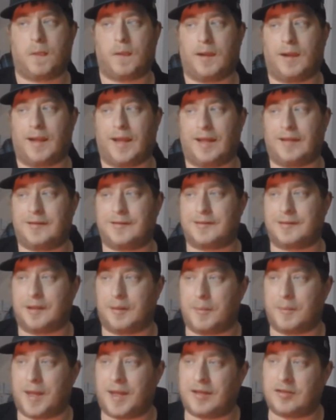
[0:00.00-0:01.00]
gets the
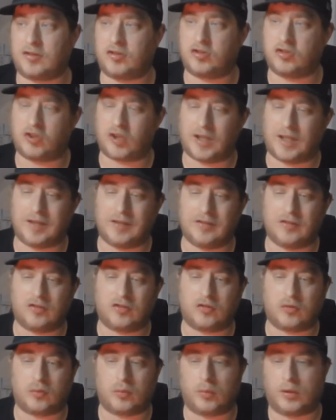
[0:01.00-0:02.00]
match
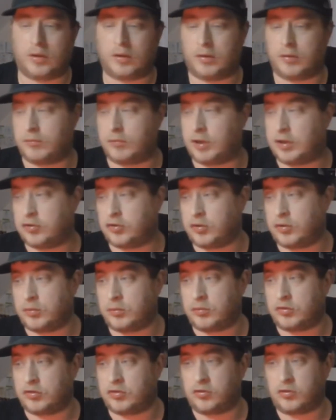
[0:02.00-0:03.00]
changed to an original,
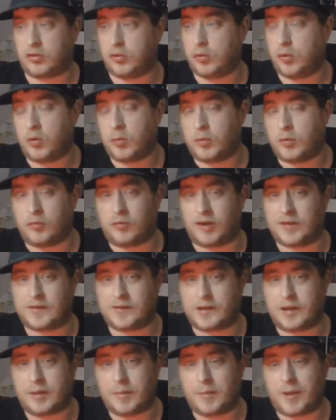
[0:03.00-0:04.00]
just normal
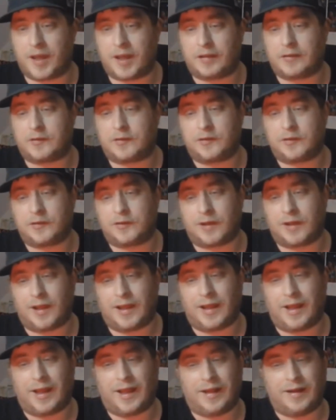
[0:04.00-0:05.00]
wrestling match,
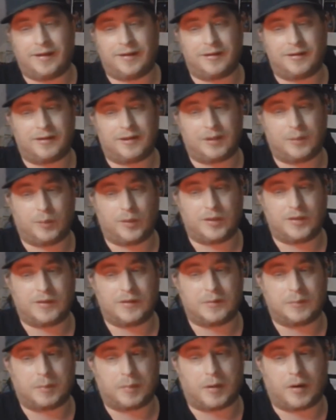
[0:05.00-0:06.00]
and he
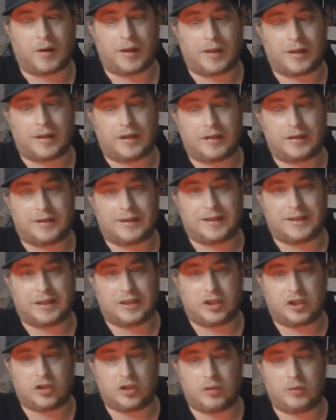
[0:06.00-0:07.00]
wins by
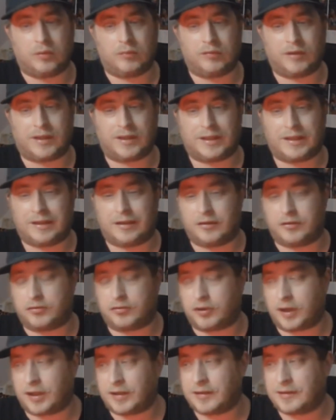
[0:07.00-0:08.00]
DQ. Ricky the
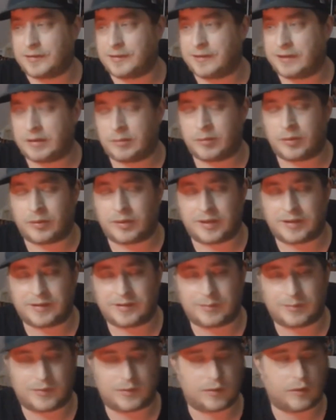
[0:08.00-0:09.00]
Dragon Steamboat gets
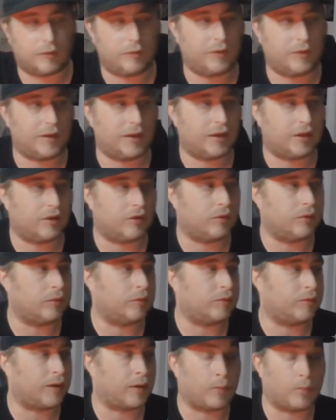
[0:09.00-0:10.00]
himself DQ
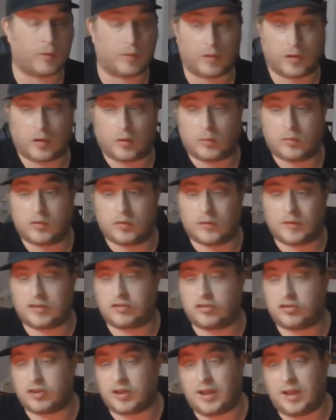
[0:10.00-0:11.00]
with the use of a
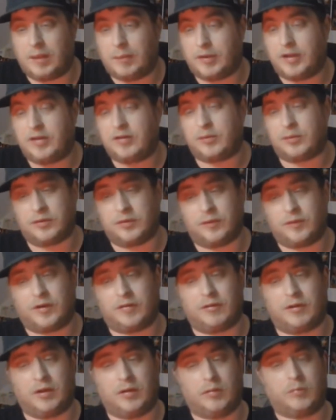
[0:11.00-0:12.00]
chair, but this was a
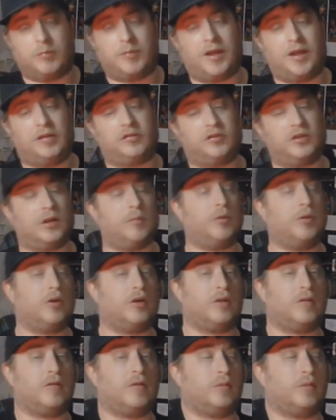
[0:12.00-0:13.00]
very good match, and I'm
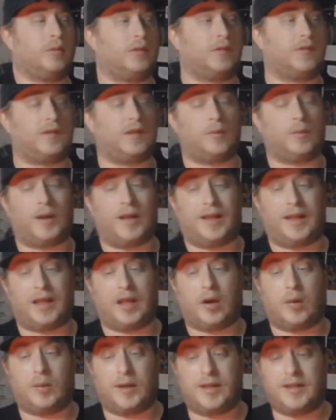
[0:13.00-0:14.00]
looking forward to see where they
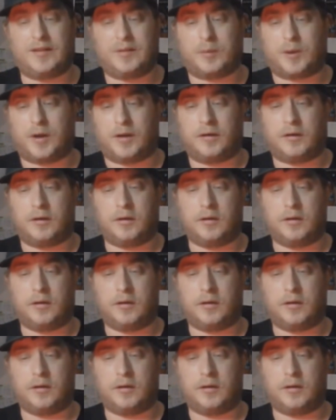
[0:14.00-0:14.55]
go with this one.